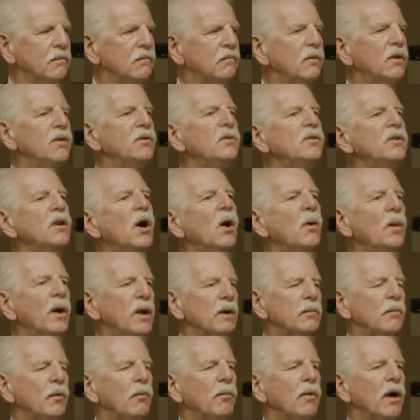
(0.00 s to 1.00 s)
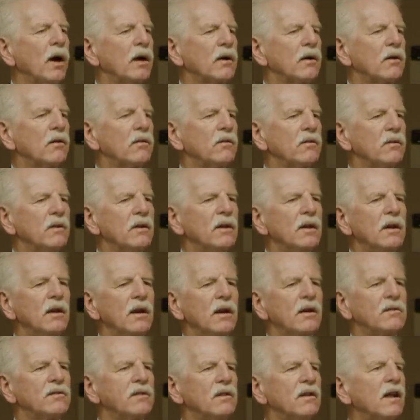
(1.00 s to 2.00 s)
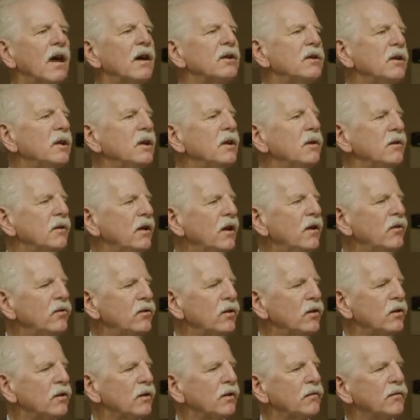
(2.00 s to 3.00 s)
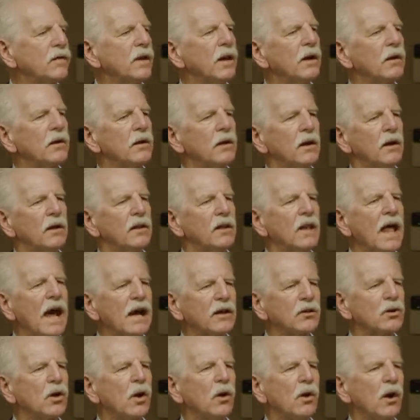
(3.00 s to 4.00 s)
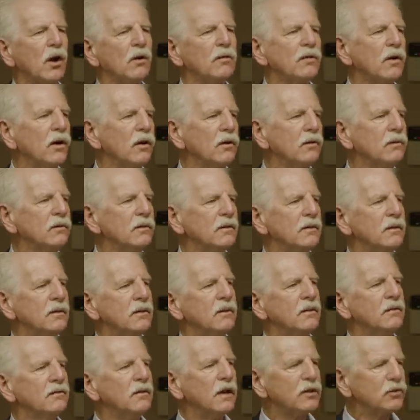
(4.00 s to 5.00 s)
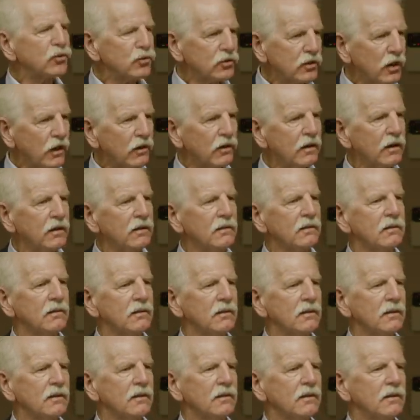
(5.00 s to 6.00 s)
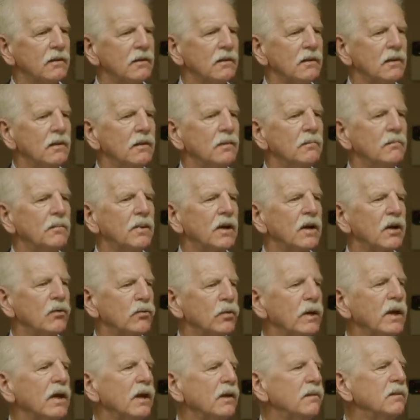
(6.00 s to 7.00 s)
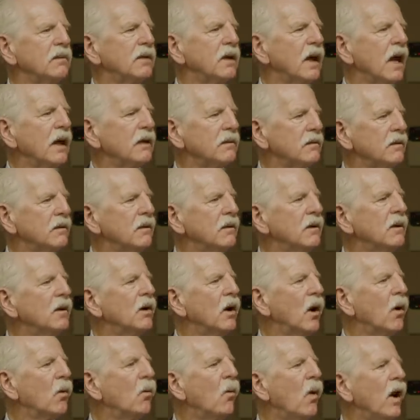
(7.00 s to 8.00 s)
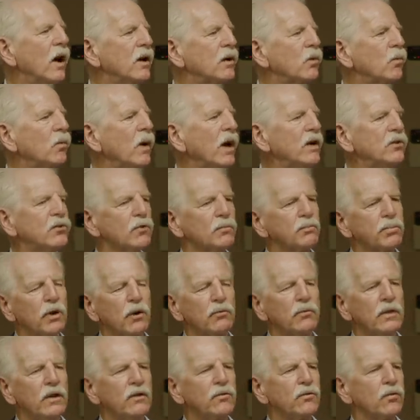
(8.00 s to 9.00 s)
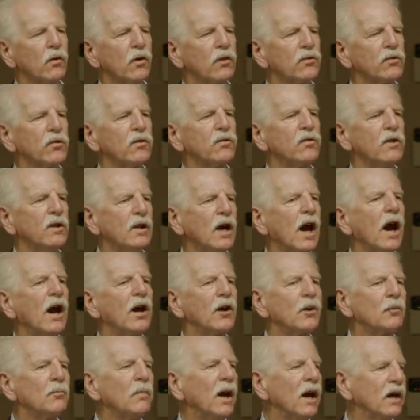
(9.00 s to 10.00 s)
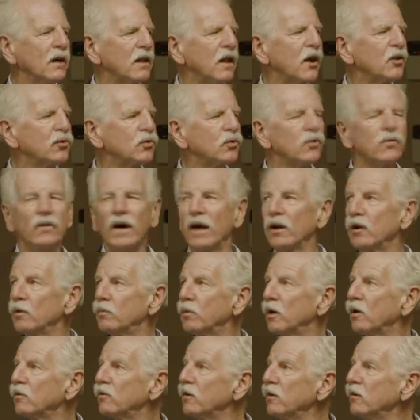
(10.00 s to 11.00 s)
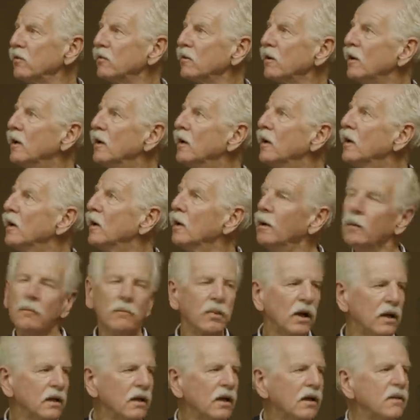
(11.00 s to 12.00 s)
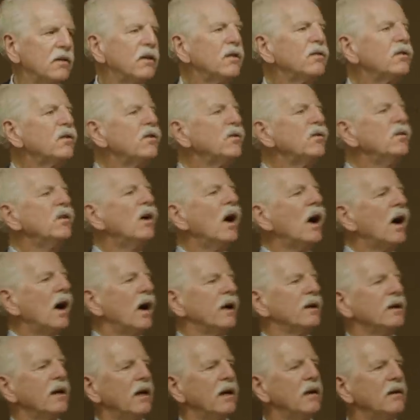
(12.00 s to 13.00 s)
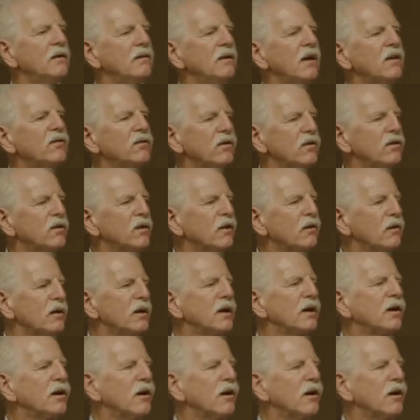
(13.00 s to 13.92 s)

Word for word: with no animal products. It's a lot easier if they're a lacto-ovo vegetarian because we can get a wider range of protein sources and higher biological value proteins. But this is not a necessarily a